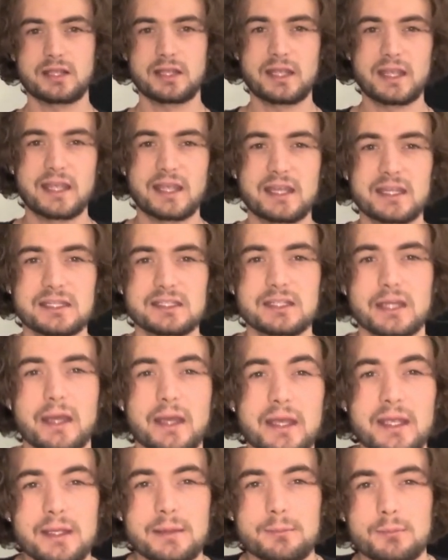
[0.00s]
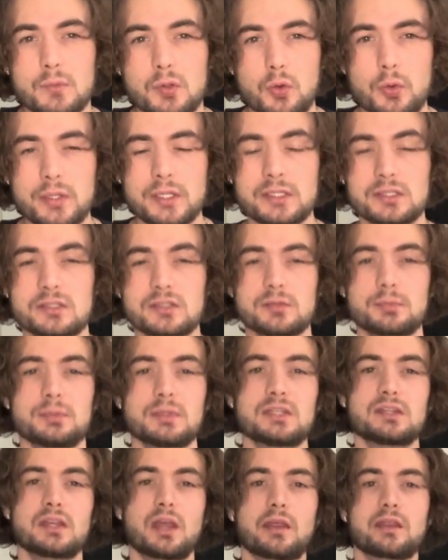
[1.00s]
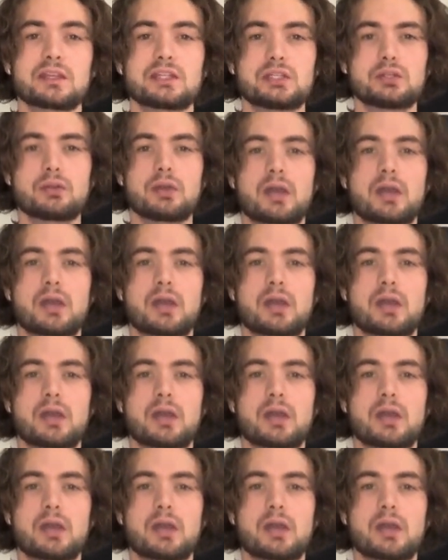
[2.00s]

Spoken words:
and I am going to be telling you